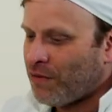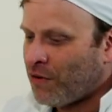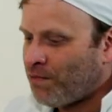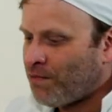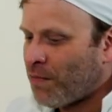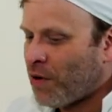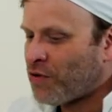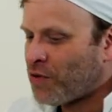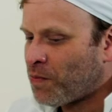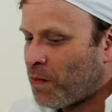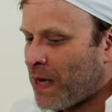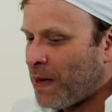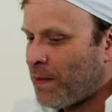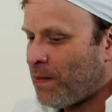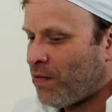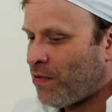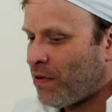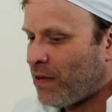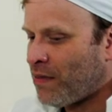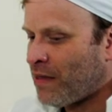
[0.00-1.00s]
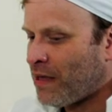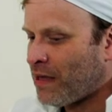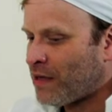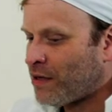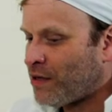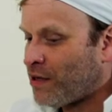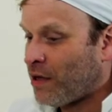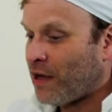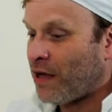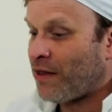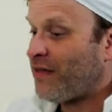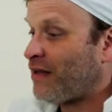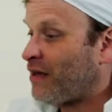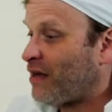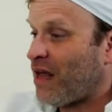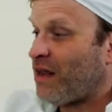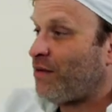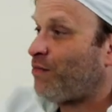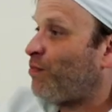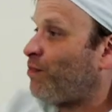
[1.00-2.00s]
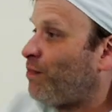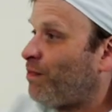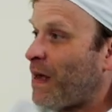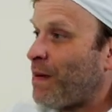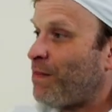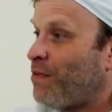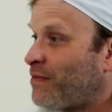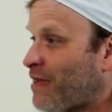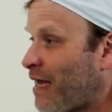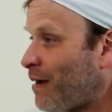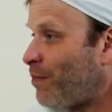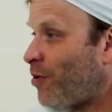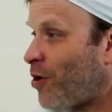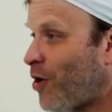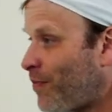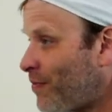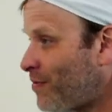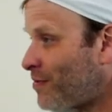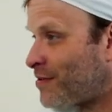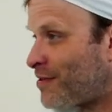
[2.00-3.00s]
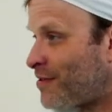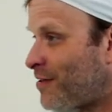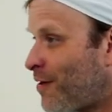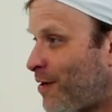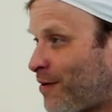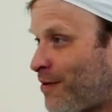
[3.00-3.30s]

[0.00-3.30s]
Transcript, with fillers: most people, I think you know, I think like people take poppers, you